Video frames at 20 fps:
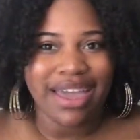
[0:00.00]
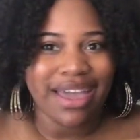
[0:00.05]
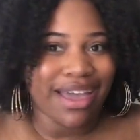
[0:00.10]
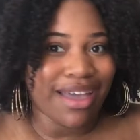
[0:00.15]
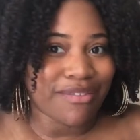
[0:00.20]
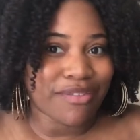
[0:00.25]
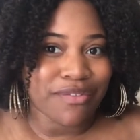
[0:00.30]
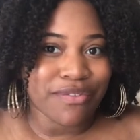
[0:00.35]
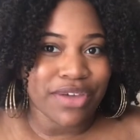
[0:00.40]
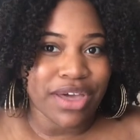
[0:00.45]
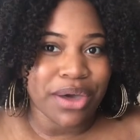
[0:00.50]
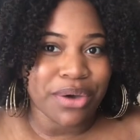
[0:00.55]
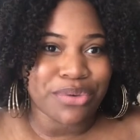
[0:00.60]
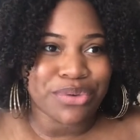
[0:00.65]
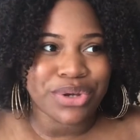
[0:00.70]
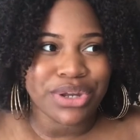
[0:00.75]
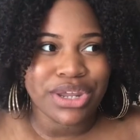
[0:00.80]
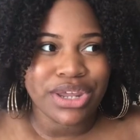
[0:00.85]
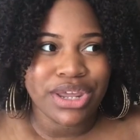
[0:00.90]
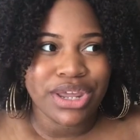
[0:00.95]
I haven't
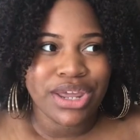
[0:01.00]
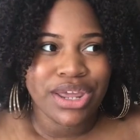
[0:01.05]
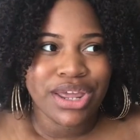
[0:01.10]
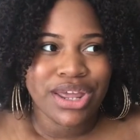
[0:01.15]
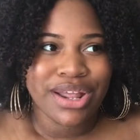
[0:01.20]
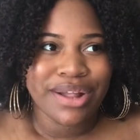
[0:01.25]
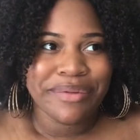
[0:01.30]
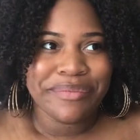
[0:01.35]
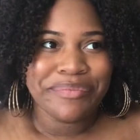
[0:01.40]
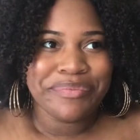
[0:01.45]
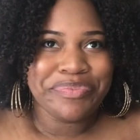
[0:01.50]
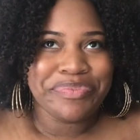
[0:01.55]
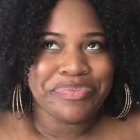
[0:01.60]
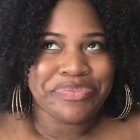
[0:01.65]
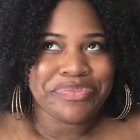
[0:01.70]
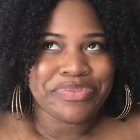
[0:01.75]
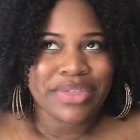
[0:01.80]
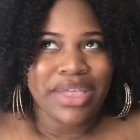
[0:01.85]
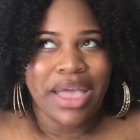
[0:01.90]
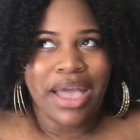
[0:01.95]
found
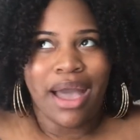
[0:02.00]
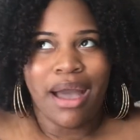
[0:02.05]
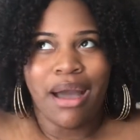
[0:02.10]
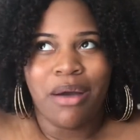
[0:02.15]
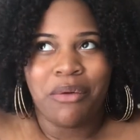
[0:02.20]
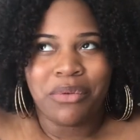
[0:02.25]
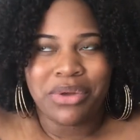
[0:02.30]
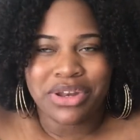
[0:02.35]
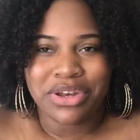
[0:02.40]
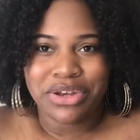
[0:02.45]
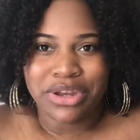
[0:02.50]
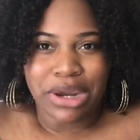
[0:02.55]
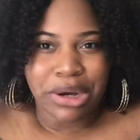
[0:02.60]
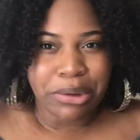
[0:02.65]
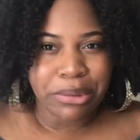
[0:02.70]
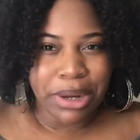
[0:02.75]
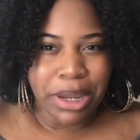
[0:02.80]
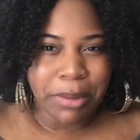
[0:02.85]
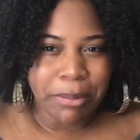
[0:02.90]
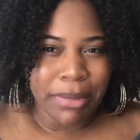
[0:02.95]
how I want to
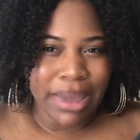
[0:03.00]
decorate